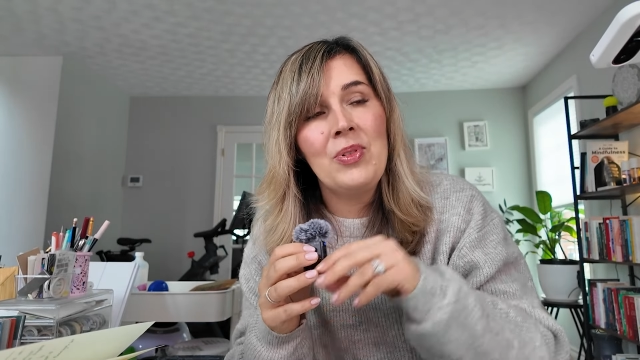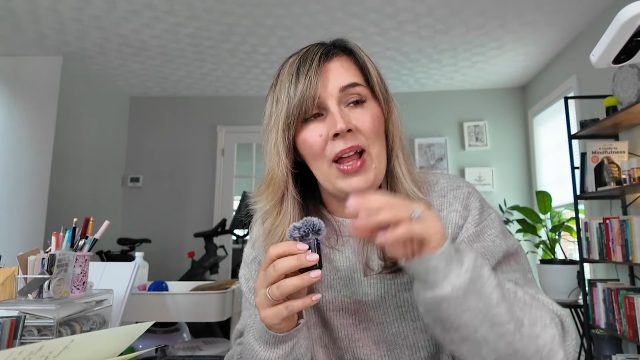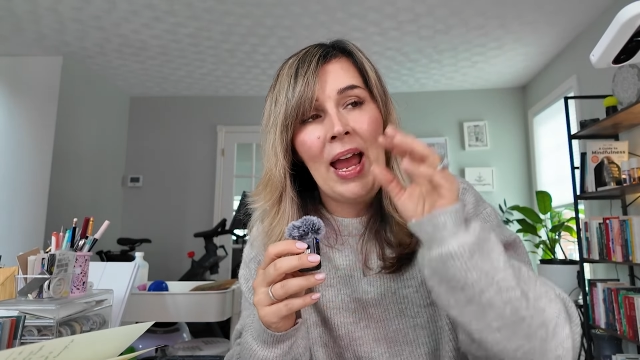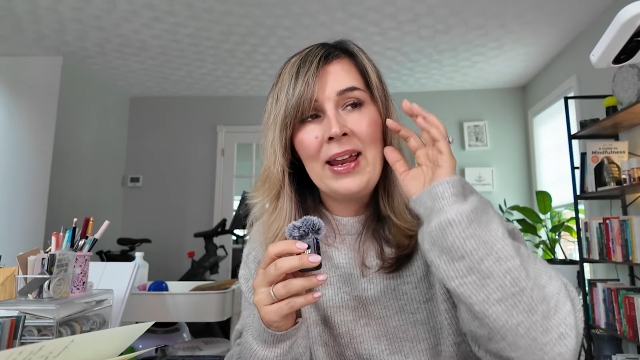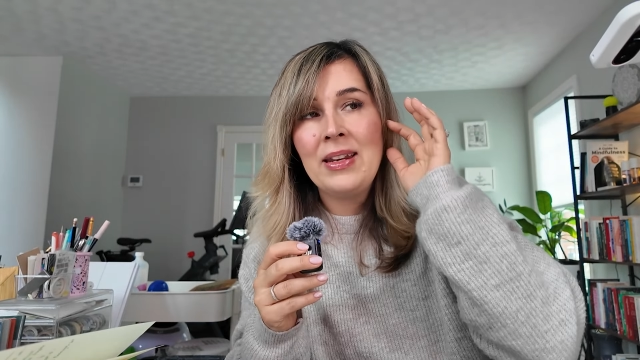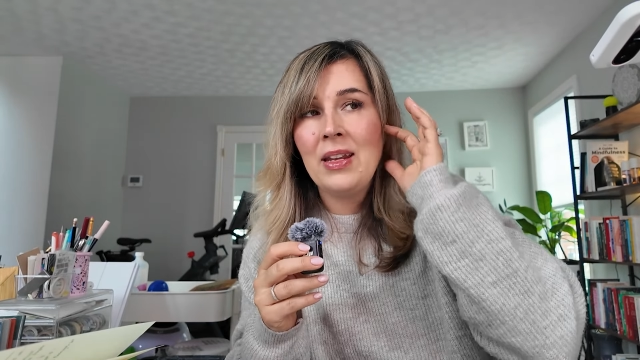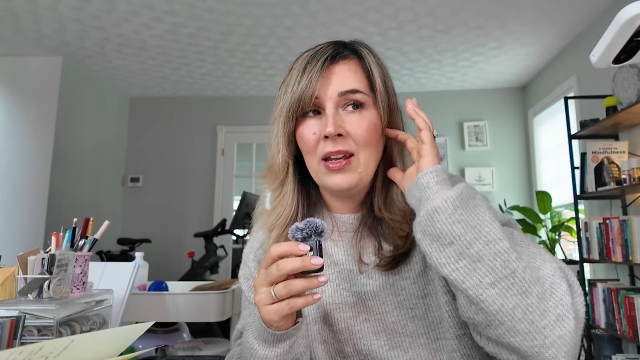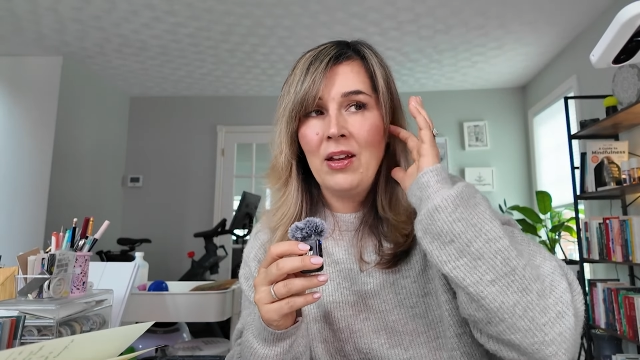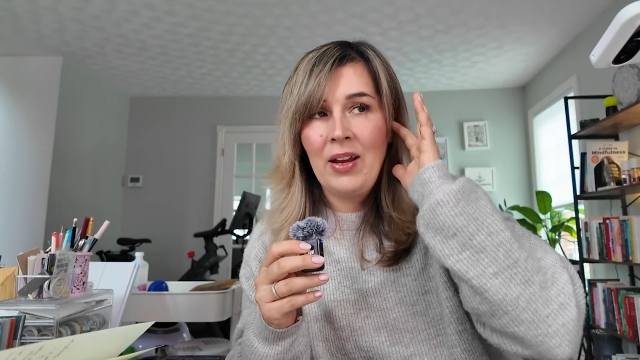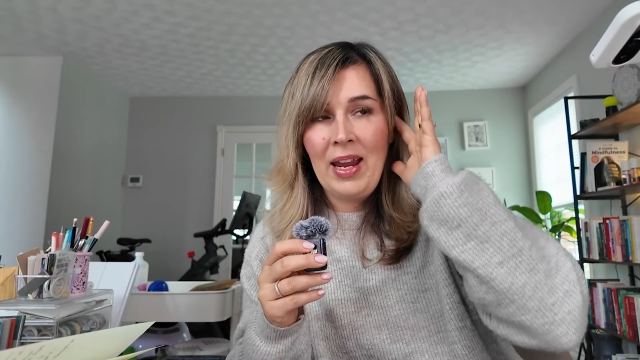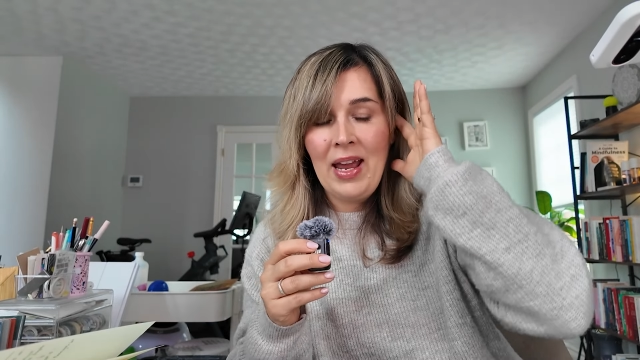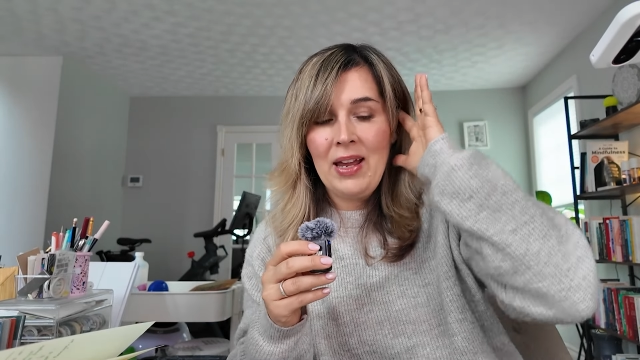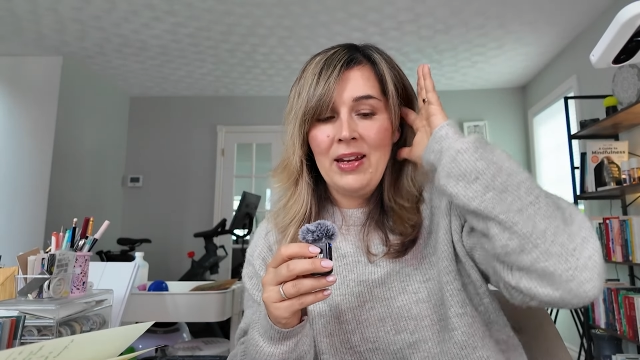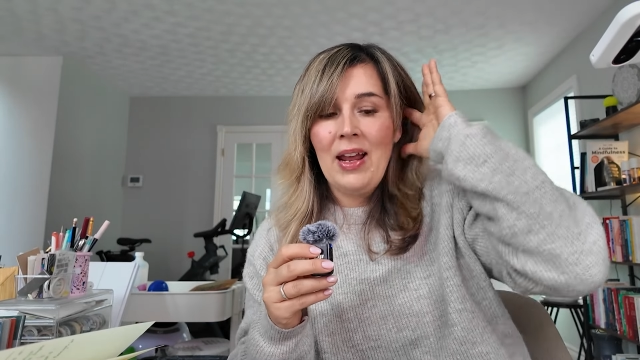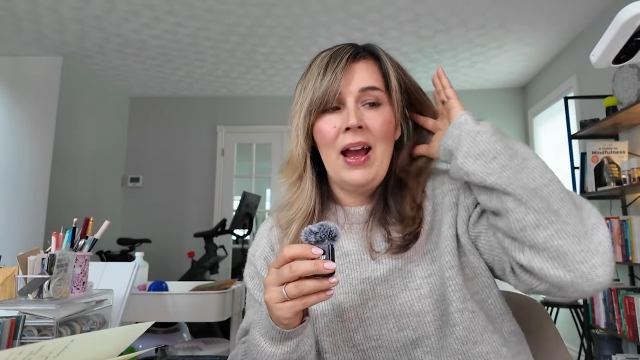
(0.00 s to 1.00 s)
And
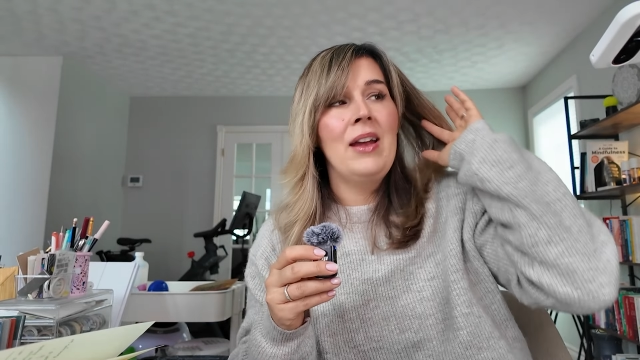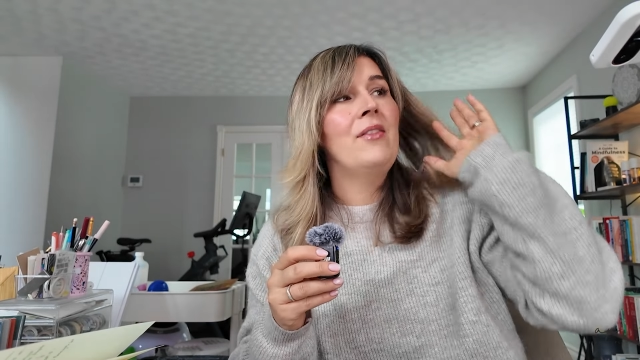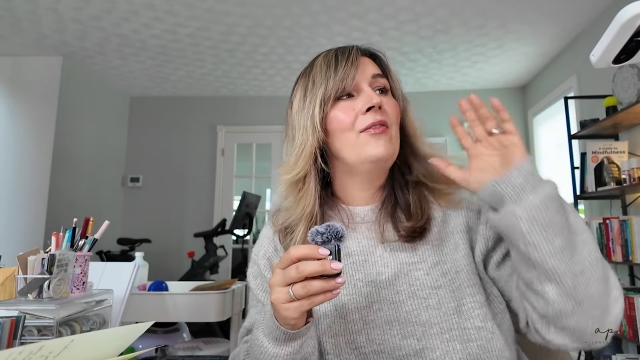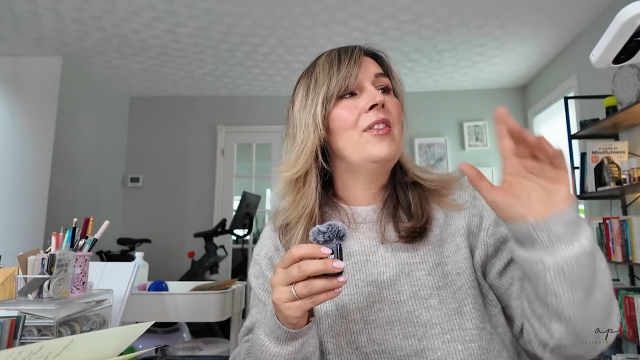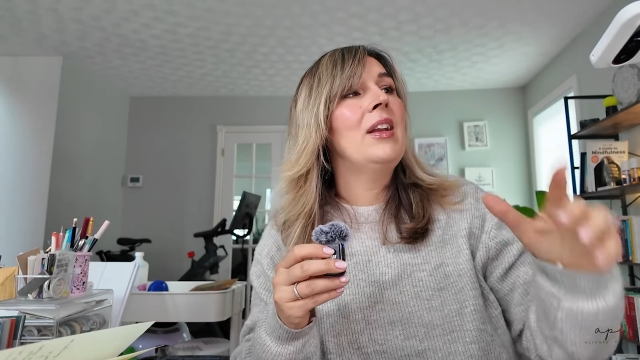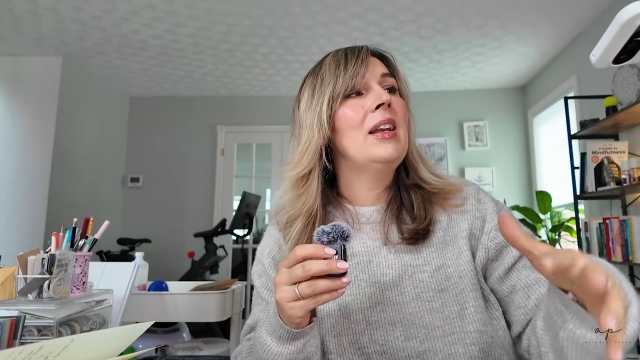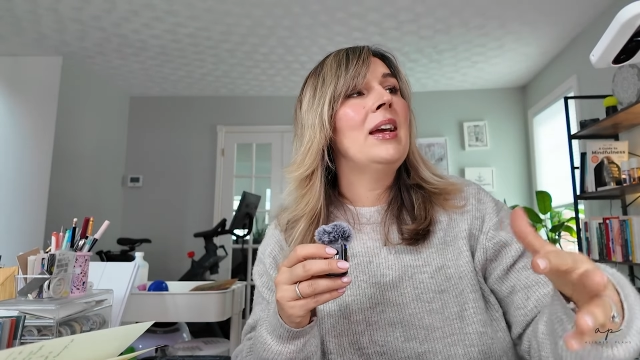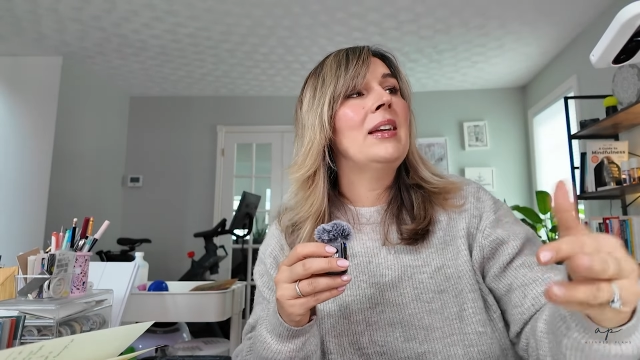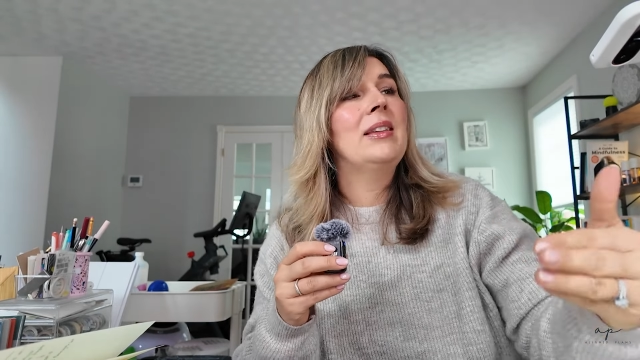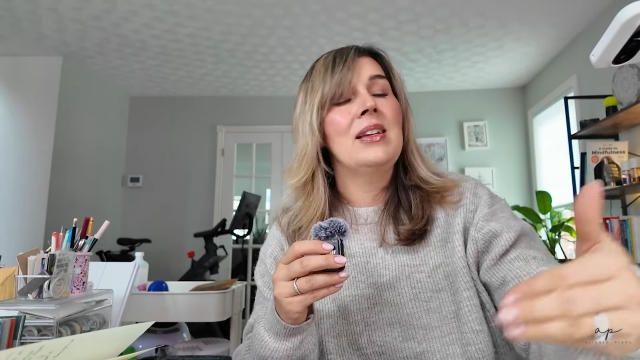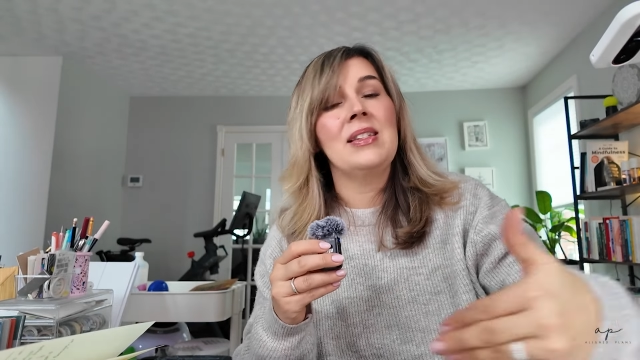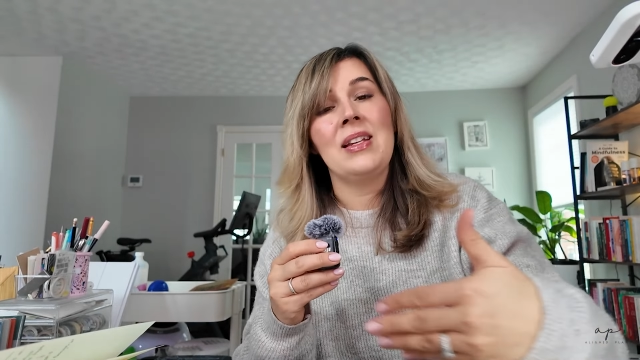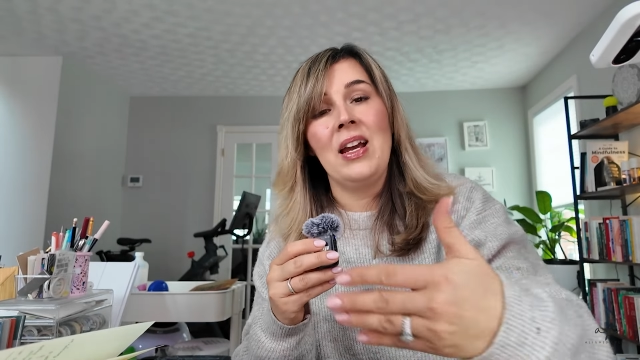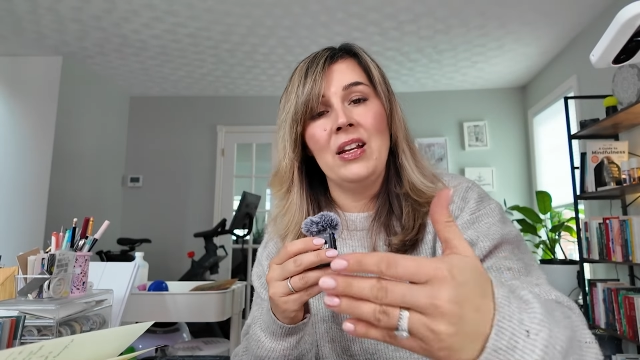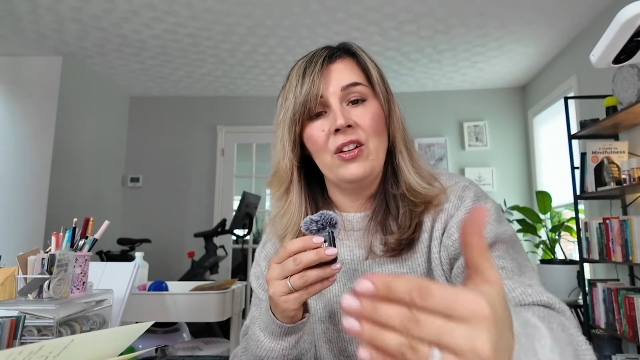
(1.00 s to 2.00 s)
again, I feel like
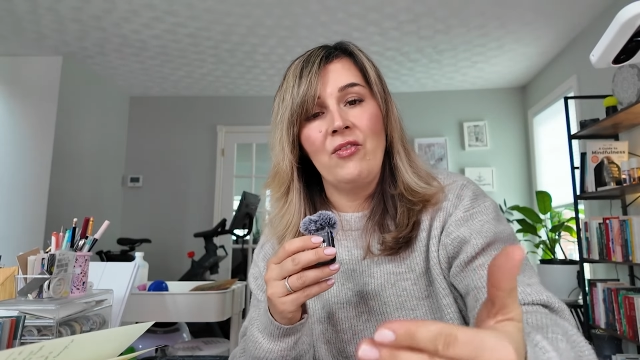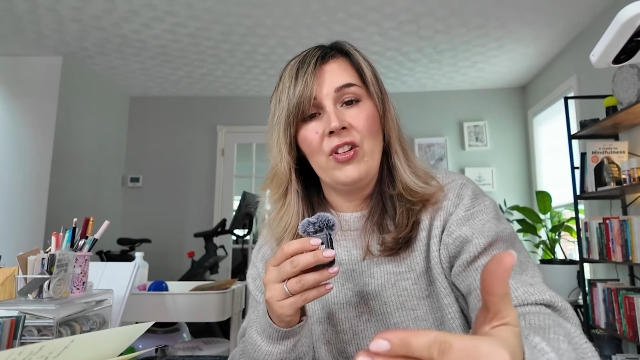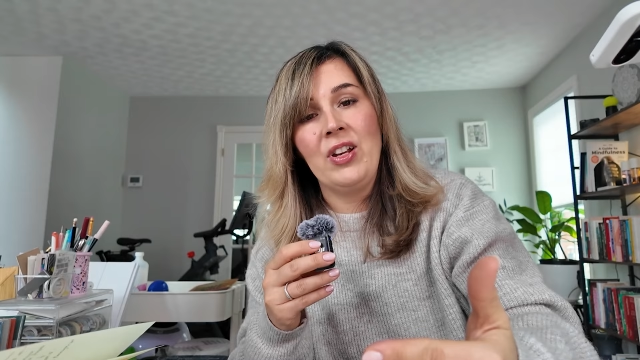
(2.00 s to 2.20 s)
this kind of